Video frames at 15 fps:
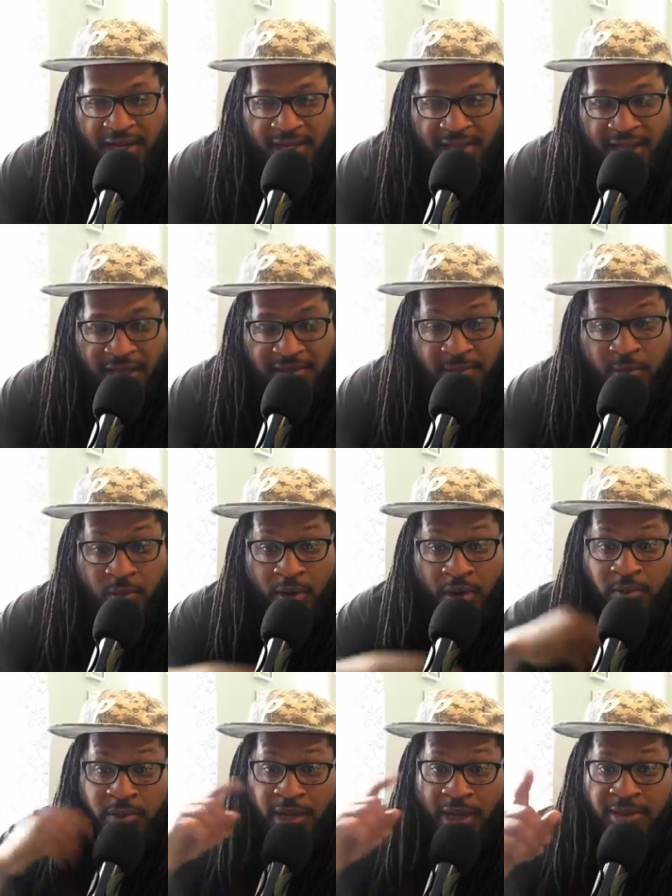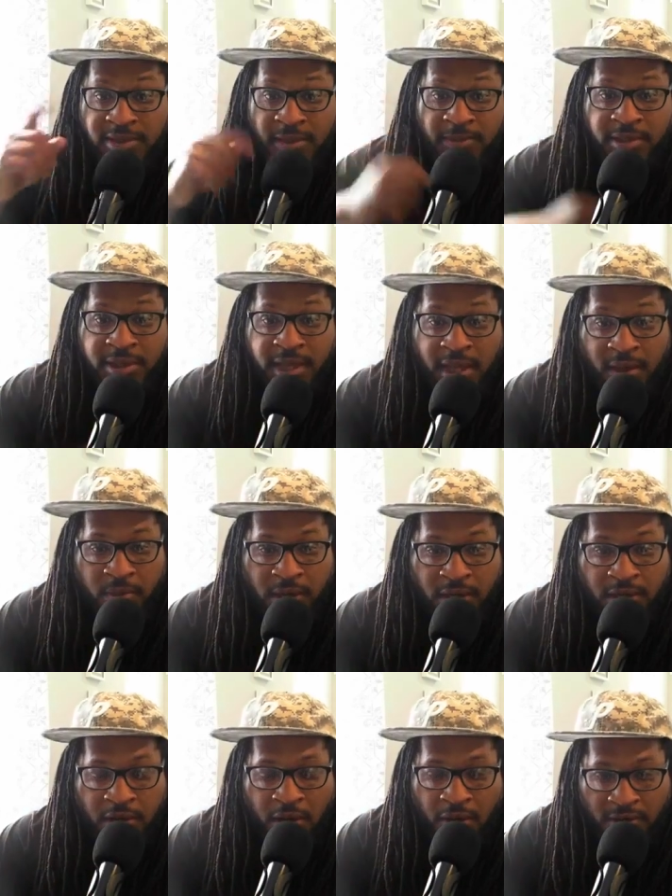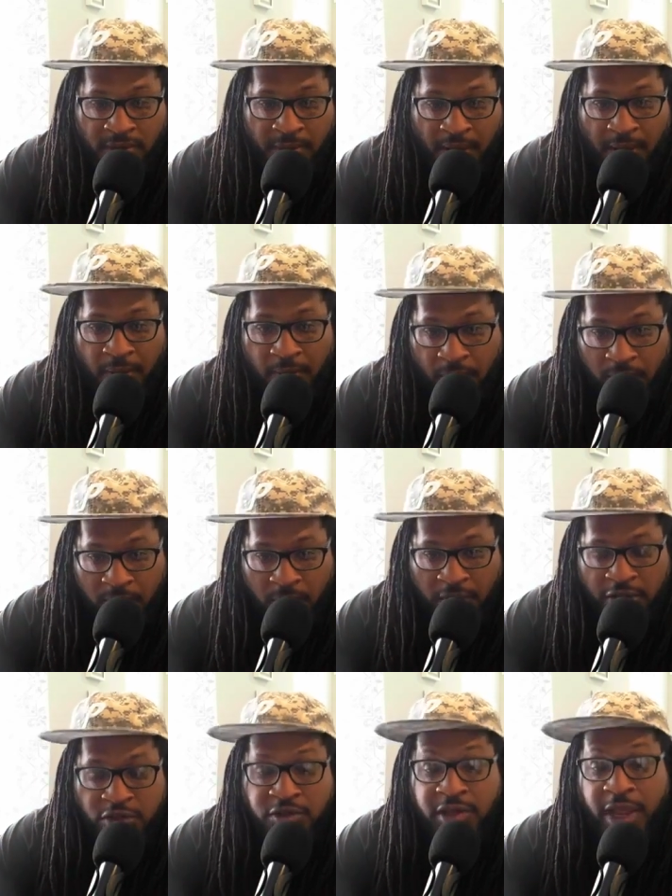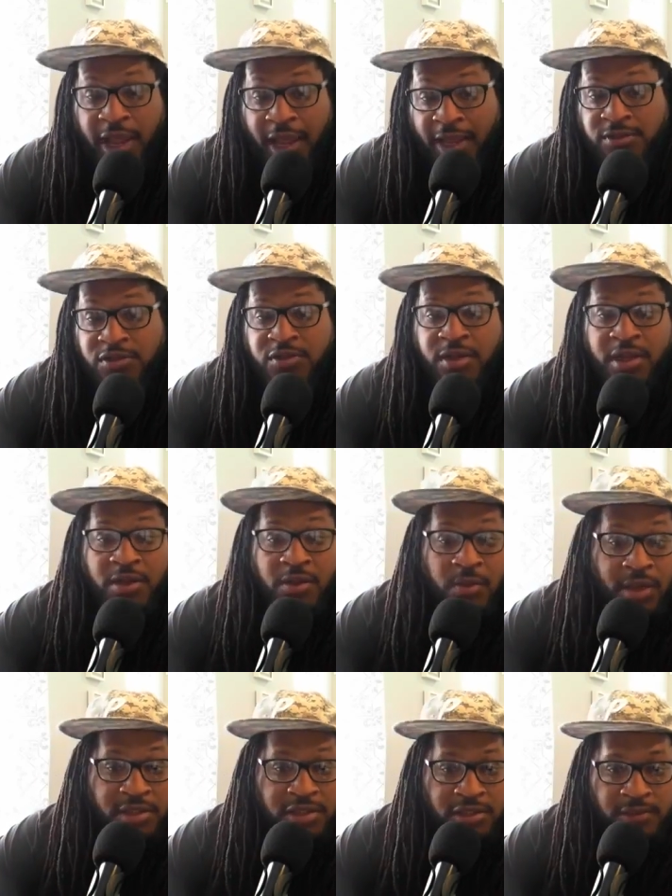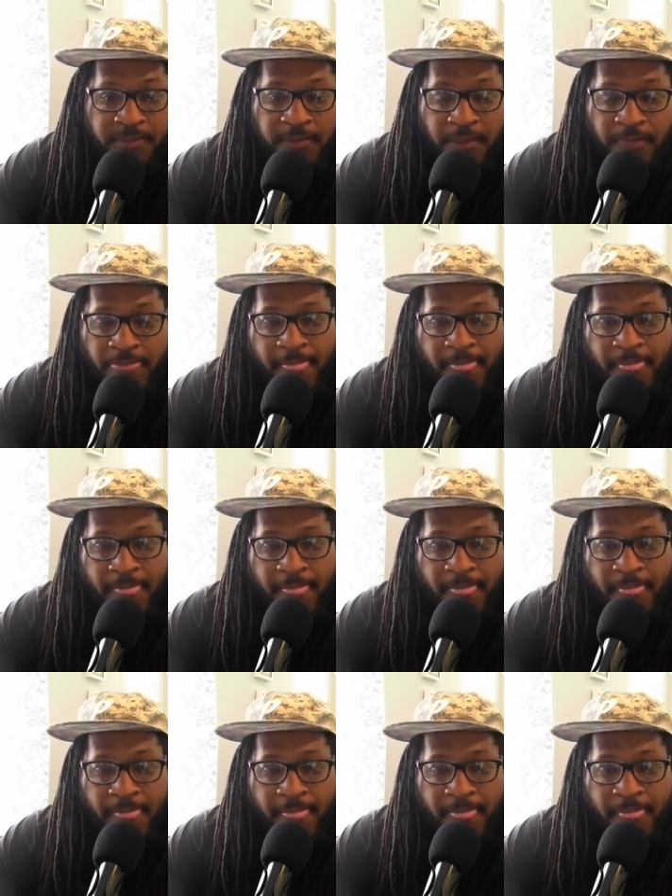And in class number 1, we had something that we talked about. We wanted you to answer a question.